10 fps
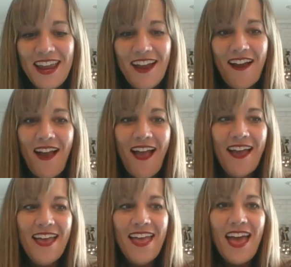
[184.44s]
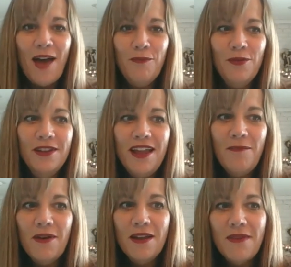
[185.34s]
here. I pulled it
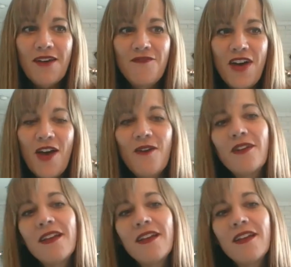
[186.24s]
up on my phone.